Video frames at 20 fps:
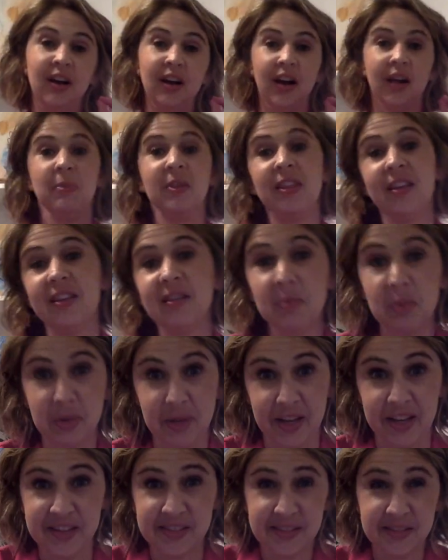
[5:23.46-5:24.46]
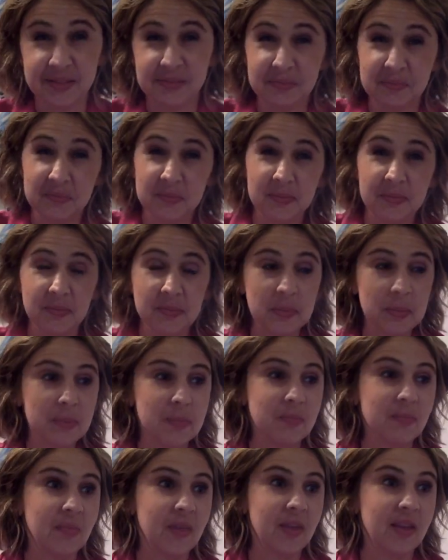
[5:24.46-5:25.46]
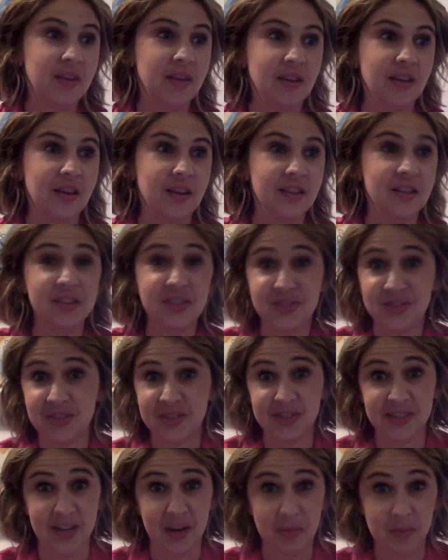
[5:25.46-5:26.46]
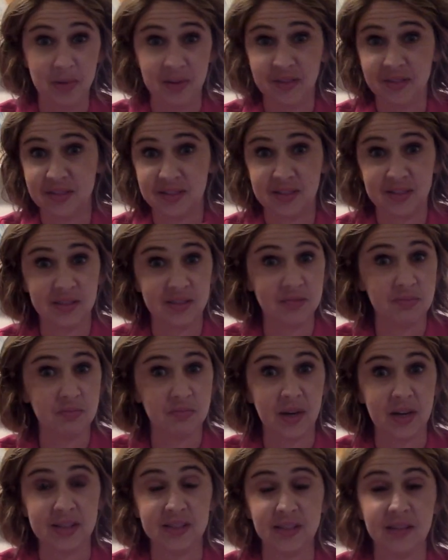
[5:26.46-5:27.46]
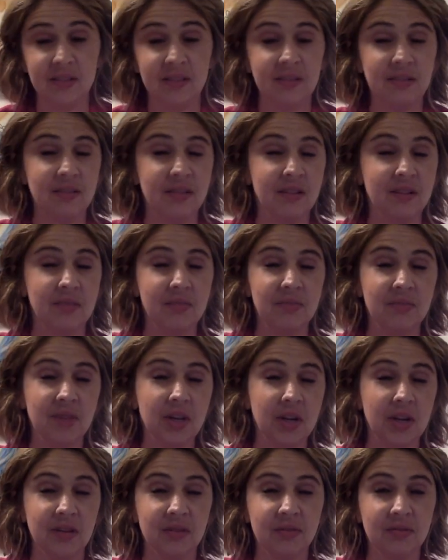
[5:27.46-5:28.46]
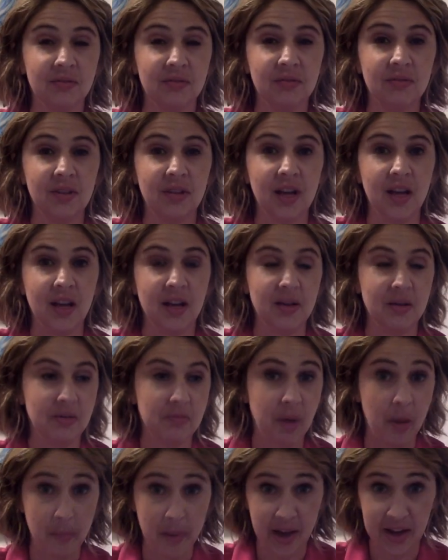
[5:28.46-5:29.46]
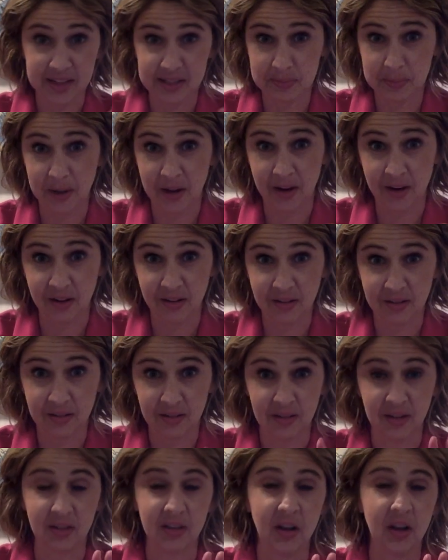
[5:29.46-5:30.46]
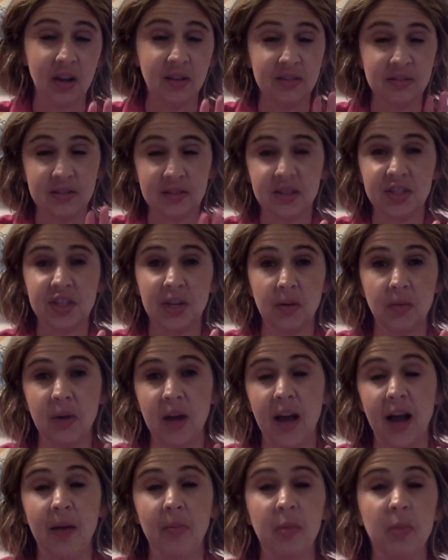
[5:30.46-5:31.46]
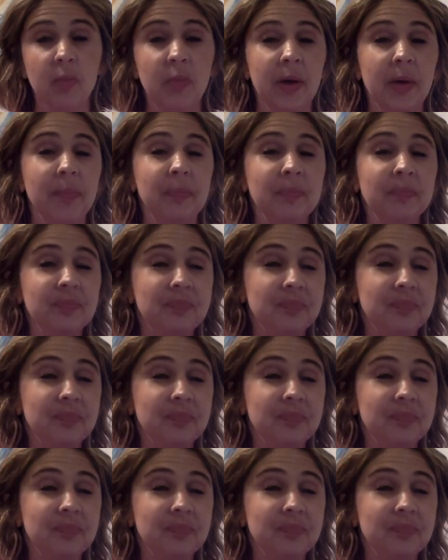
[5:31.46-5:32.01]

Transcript: I'm in that place. And this just happened. This is present. I, you know, my back's better. I'll, I'll share what happened, but